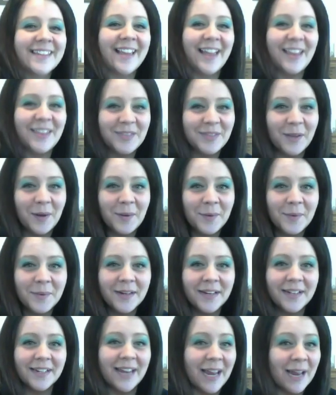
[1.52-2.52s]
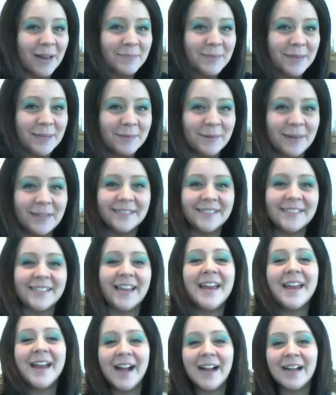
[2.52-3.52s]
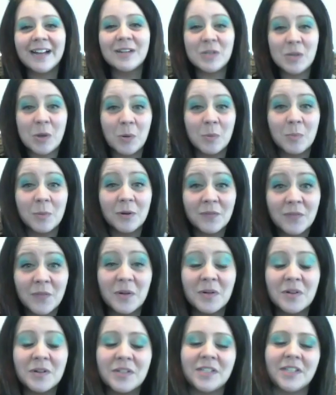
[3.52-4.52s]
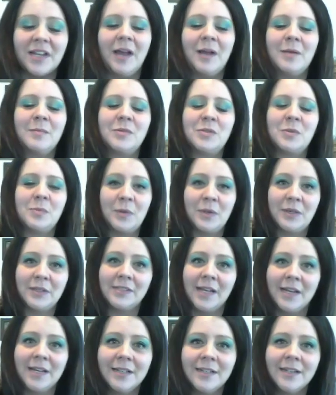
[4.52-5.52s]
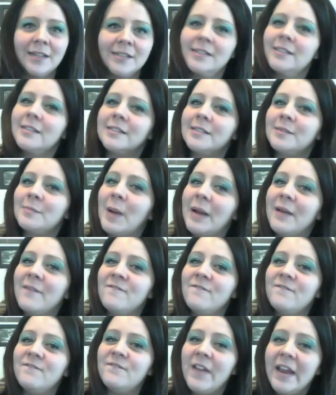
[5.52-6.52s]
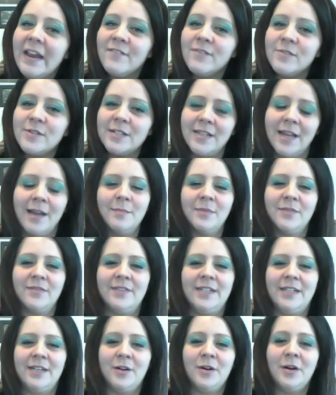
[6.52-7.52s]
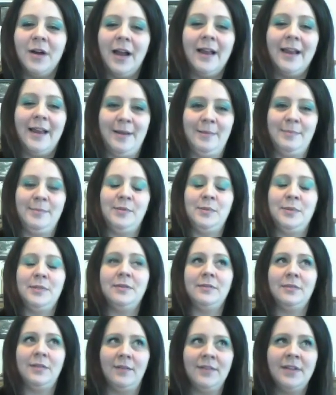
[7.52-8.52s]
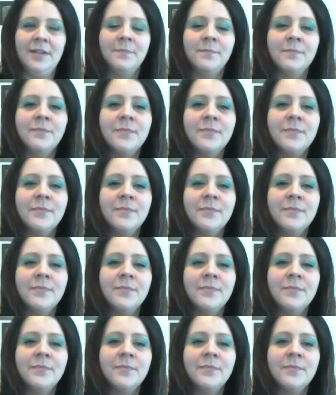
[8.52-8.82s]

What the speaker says: Hello and happy Wednesday, October 1st. I'm super excited because it's my favorite time of year. I absolutely love it.